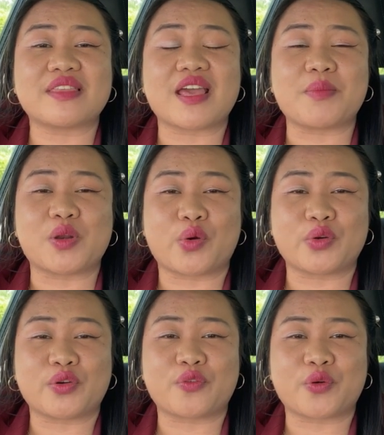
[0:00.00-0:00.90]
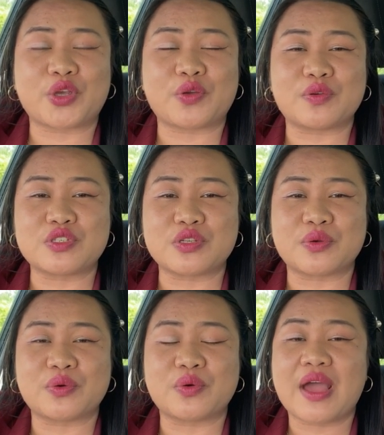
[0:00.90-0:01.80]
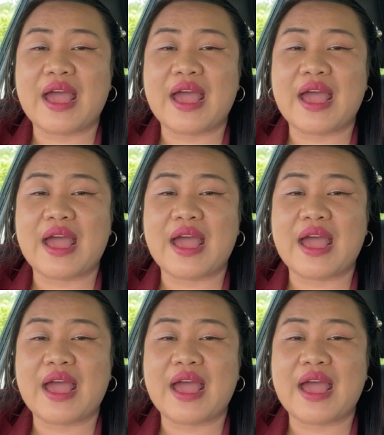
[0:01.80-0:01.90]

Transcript: them in order for you to